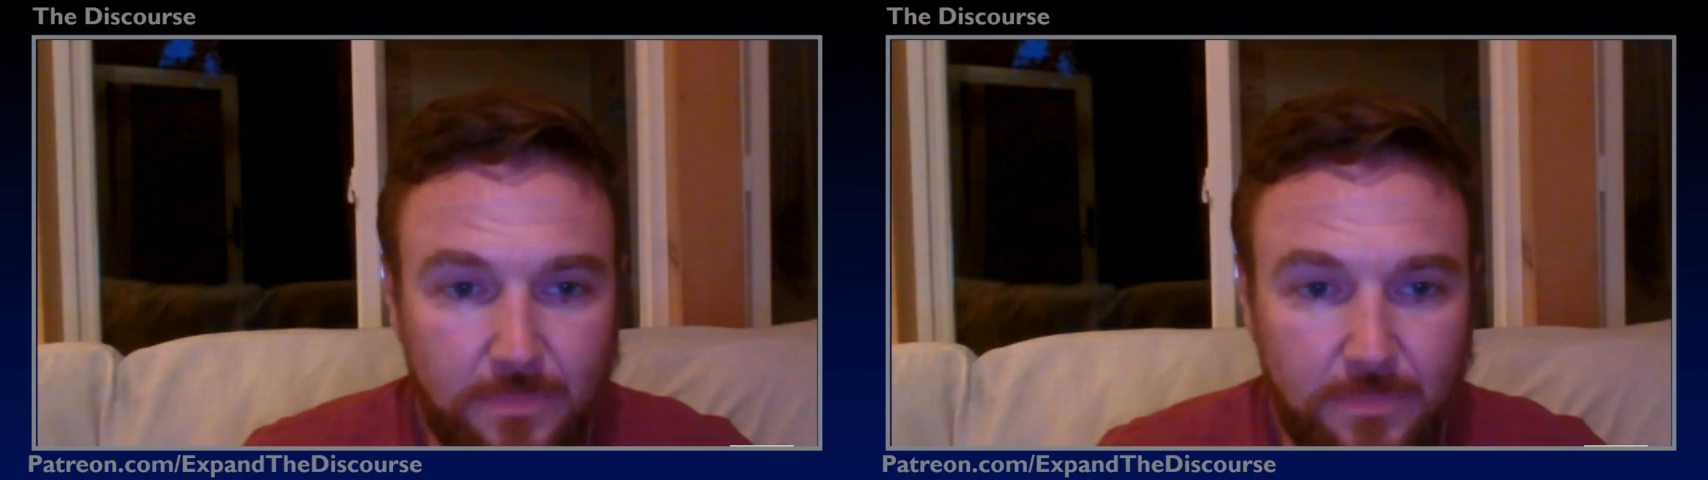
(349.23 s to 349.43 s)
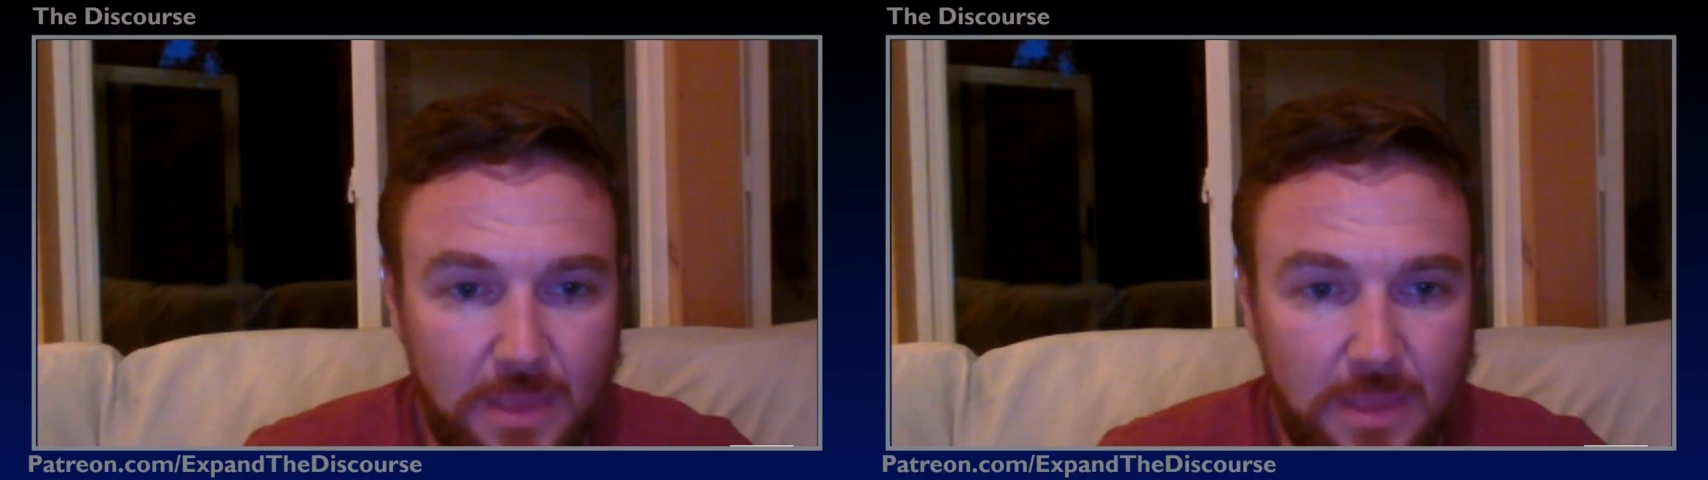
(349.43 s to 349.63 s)

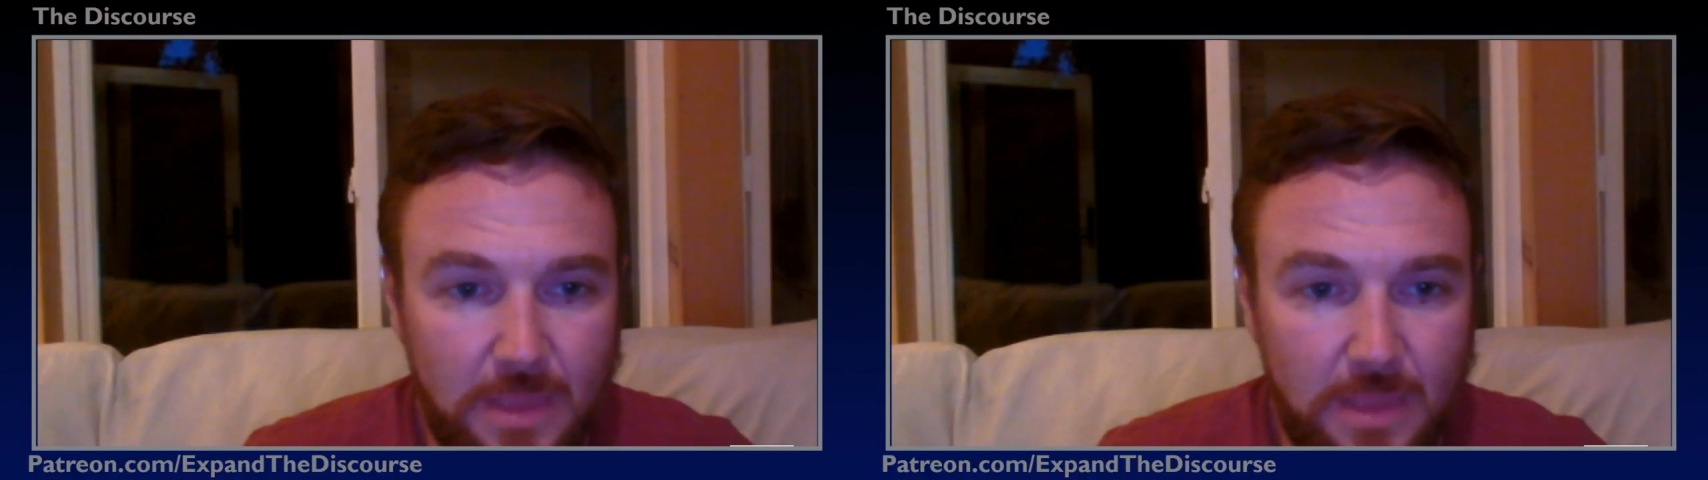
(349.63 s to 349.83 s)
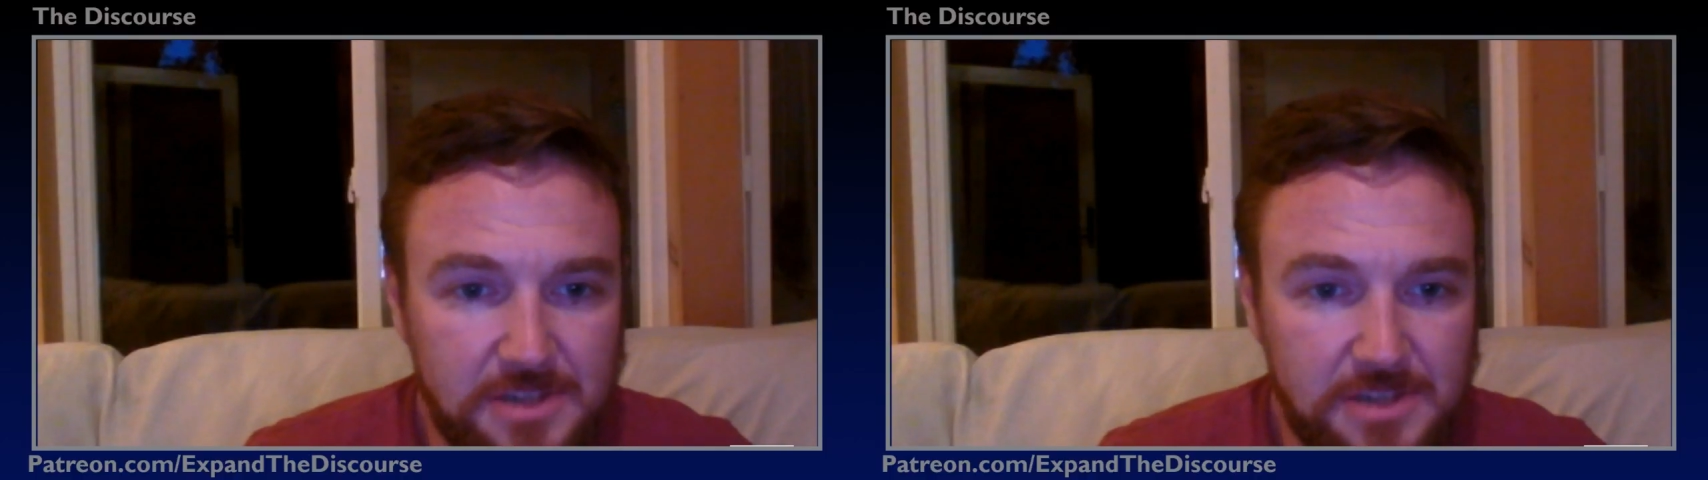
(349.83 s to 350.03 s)
and
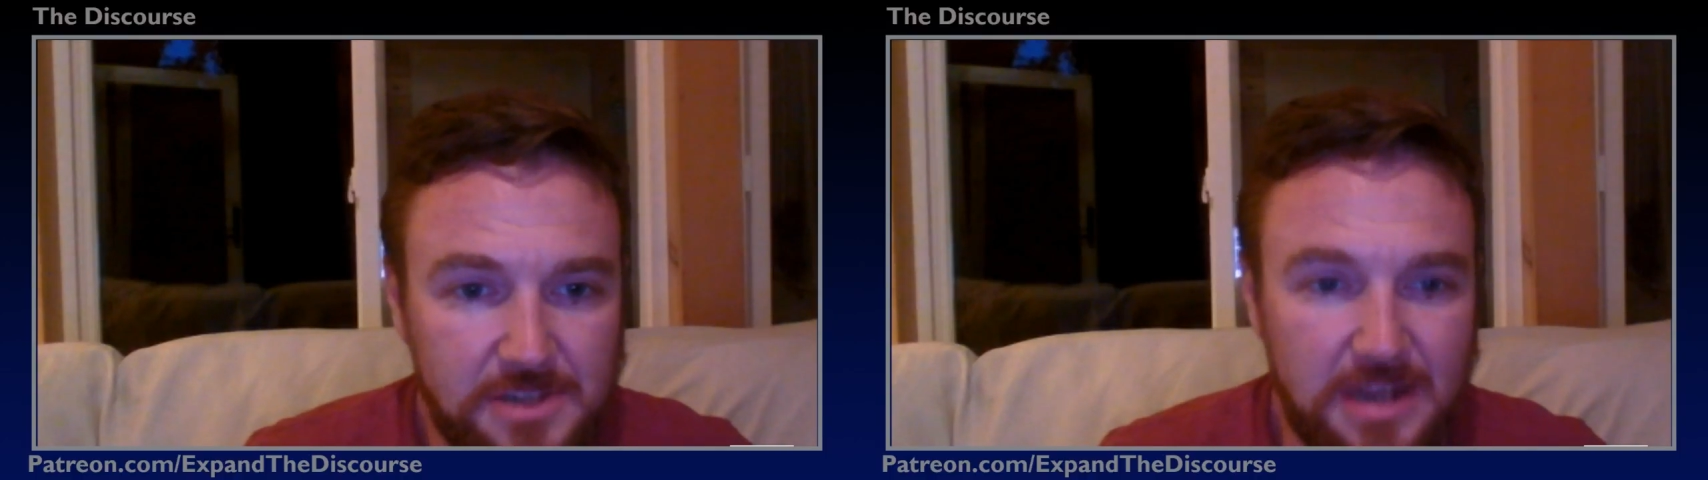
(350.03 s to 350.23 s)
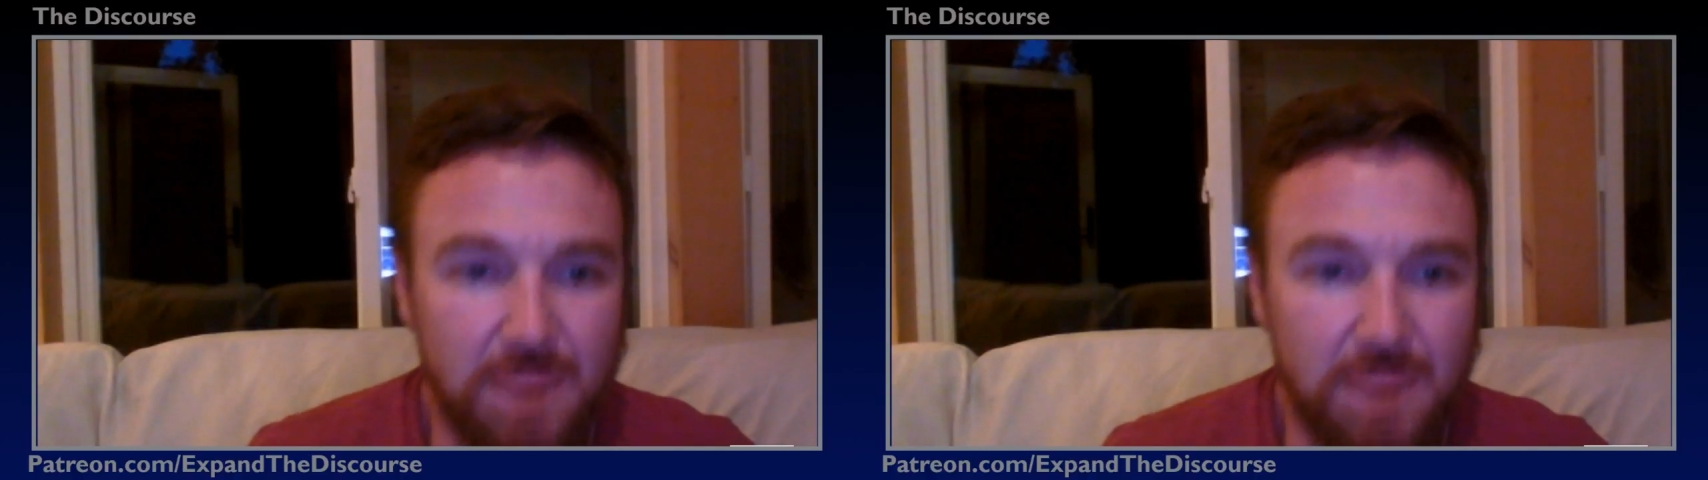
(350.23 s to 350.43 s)

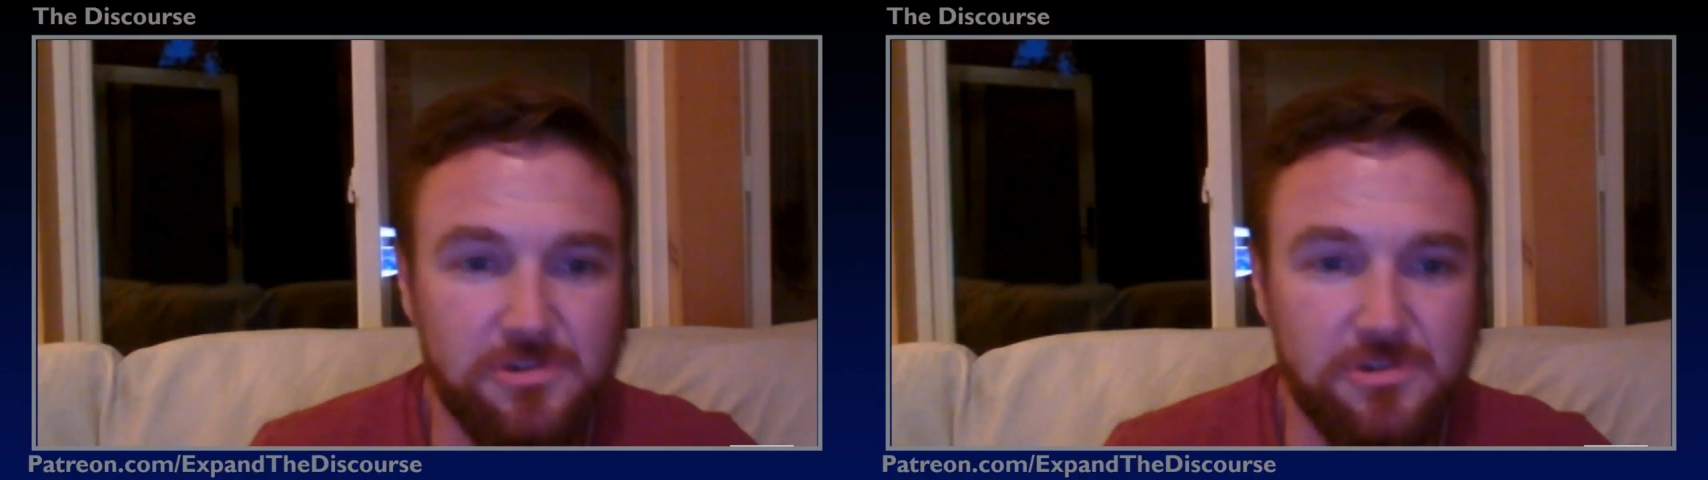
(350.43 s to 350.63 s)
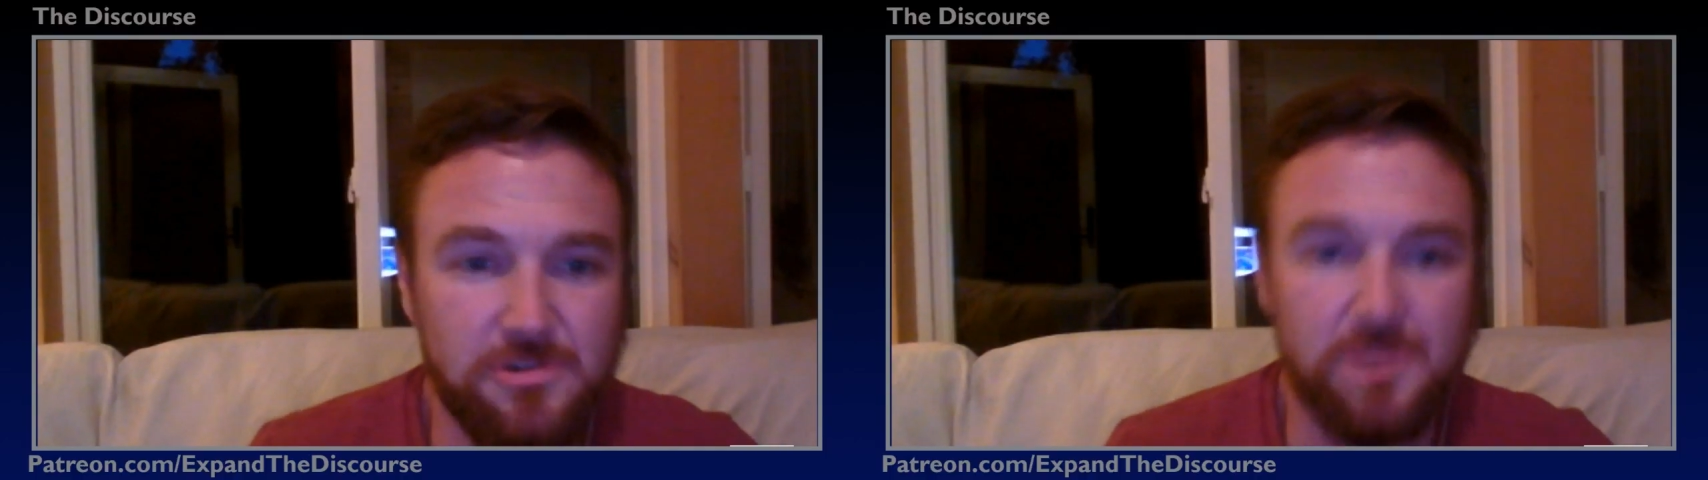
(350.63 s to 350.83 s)
CNN
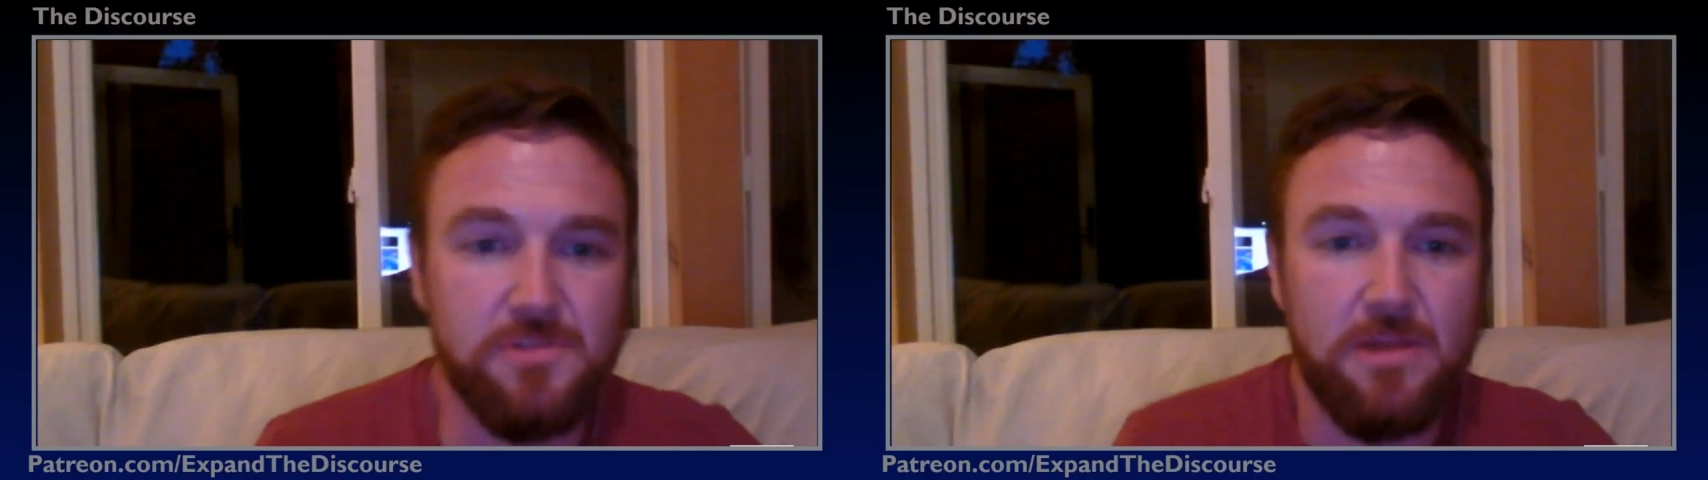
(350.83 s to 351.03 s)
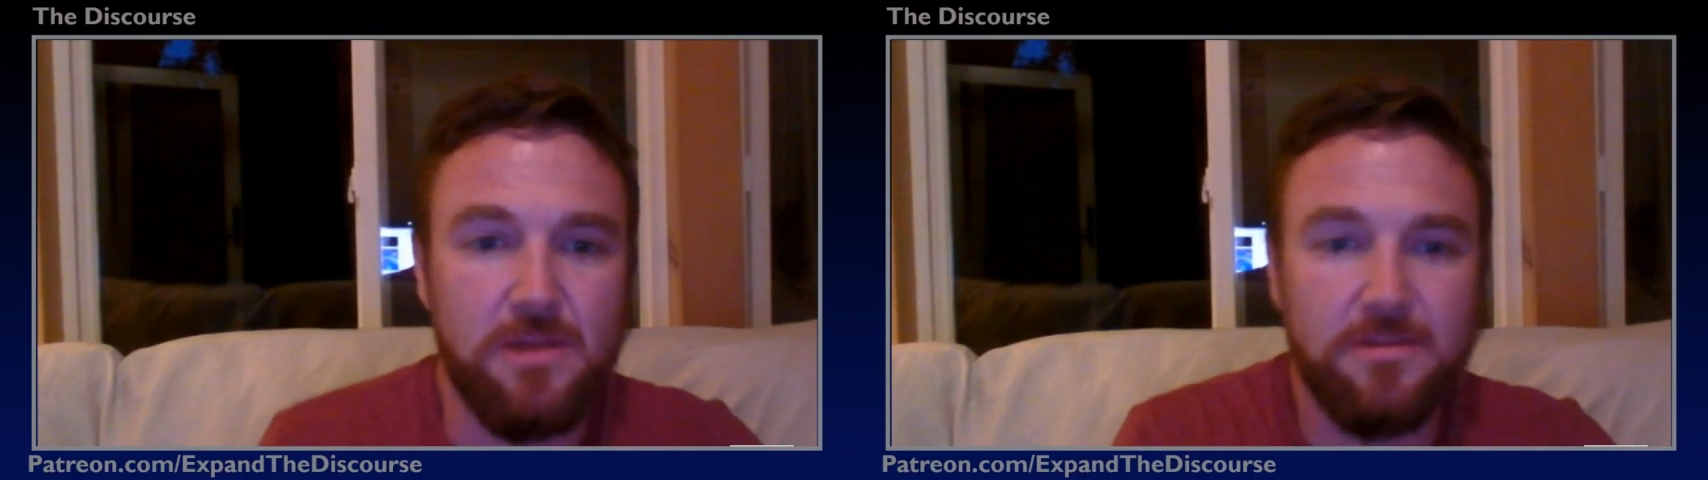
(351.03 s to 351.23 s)
reserves the right
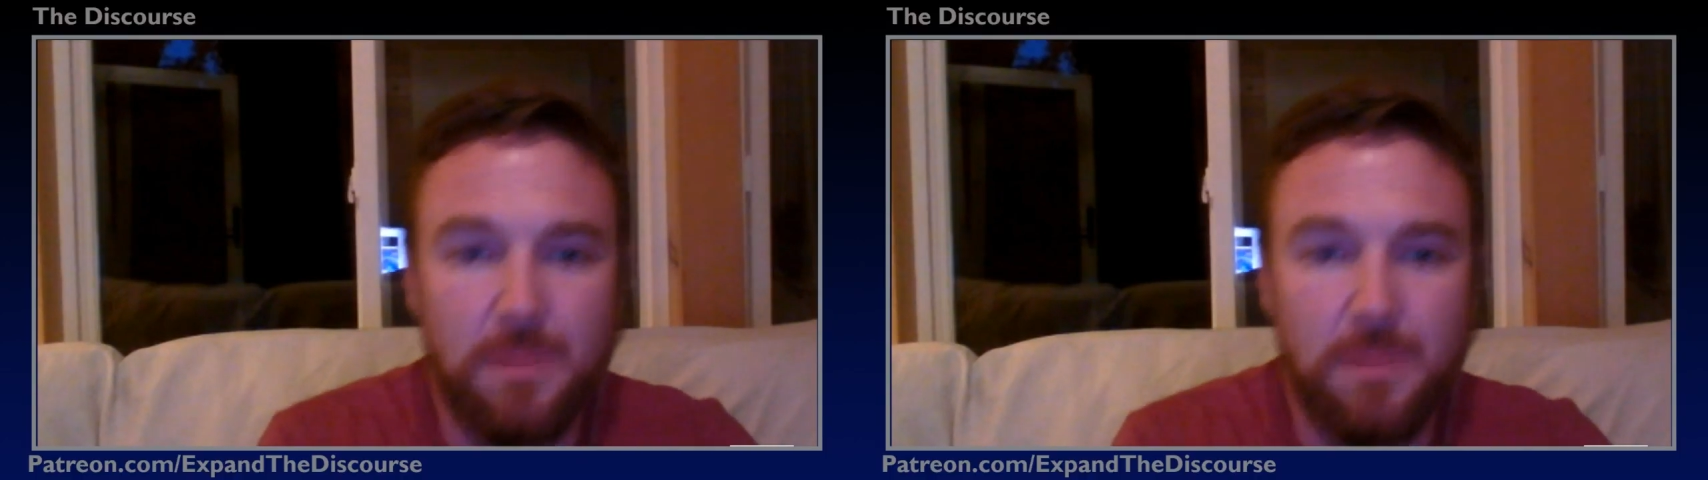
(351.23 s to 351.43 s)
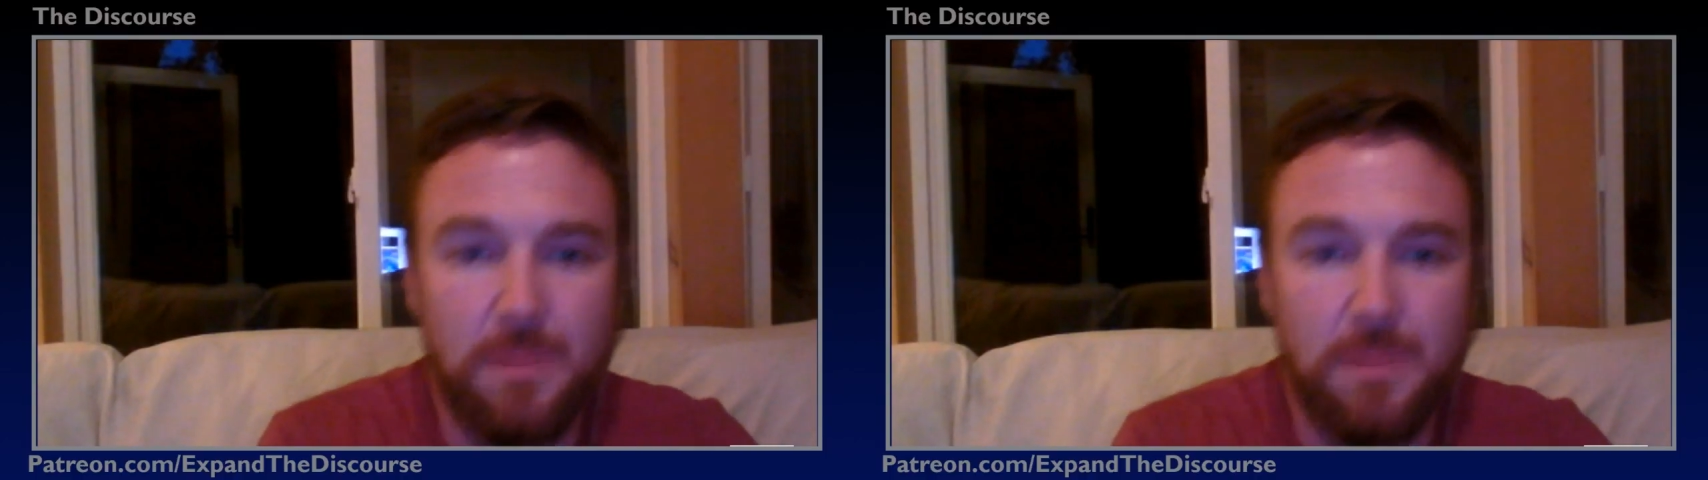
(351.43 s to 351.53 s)
to publish his